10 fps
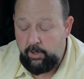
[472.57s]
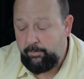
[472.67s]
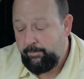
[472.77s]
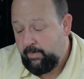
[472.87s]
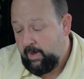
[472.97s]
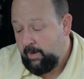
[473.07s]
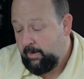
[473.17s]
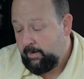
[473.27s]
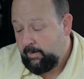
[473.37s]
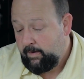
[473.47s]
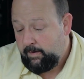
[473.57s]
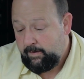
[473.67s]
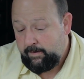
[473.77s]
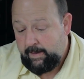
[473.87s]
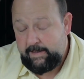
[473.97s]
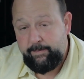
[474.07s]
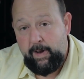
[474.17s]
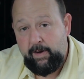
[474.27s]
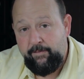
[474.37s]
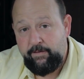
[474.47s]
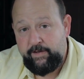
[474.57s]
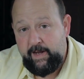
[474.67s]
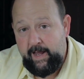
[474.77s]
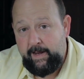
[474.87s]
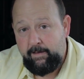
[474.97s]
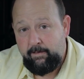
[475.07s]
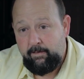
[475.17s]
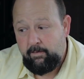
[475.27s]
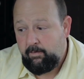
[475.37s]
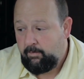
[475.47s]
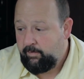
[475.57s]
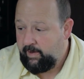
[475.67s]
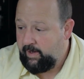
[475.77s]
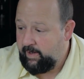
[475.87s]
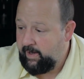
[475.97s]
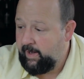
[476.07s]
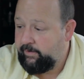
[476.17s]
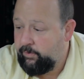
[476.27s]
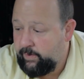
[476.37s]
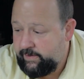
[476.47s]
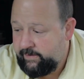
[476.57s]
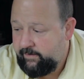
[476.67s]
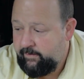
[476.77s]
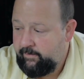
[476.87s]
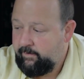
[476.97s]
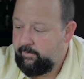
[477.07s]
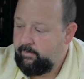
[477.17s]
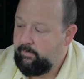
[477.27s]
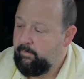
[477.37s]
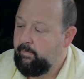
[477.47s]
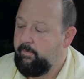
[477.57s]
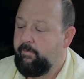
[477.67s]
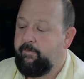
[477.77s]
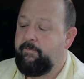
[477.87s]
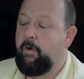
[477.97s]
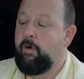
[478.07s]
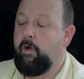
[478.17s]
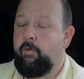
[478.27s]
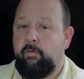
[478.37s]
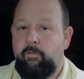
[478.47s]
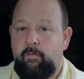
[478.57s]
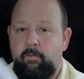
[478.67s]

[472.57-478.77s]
So that's about it for today. The Intuos Photo